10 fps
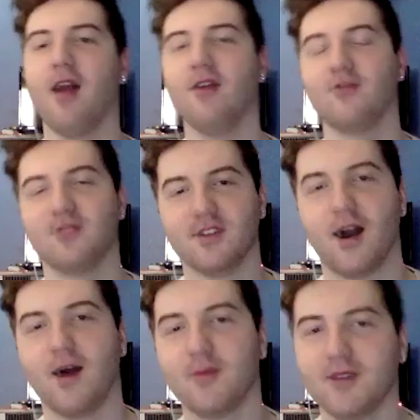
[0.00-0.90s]

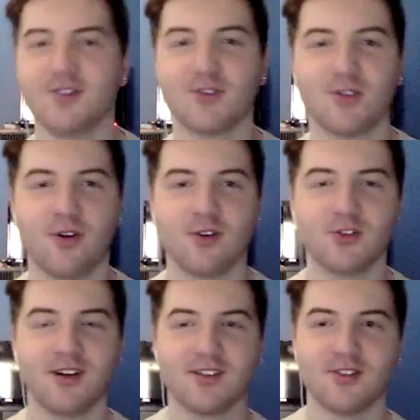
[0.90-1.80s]
not been to Long
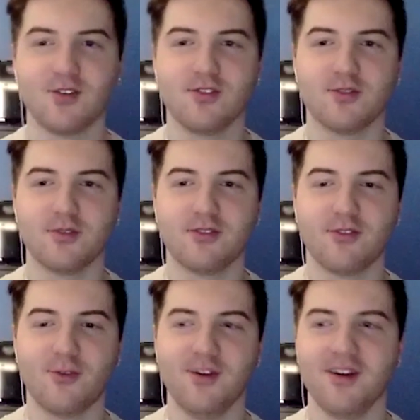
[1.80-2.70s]
John Silver's
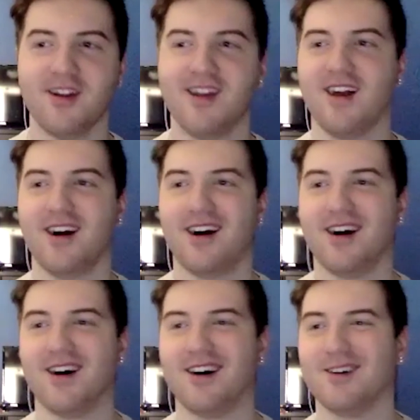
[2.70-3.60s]
before,
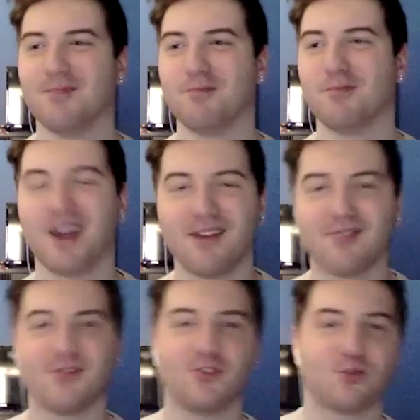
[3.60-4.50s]
but
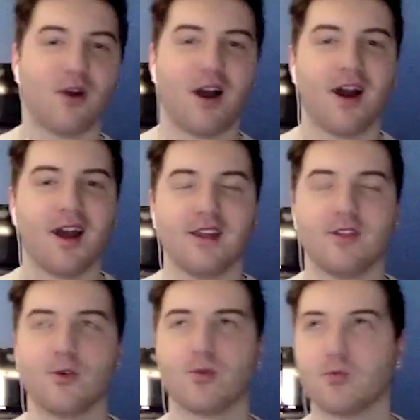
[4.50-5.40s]

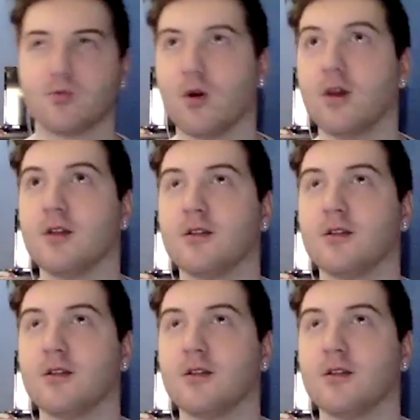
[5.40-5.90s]
there was one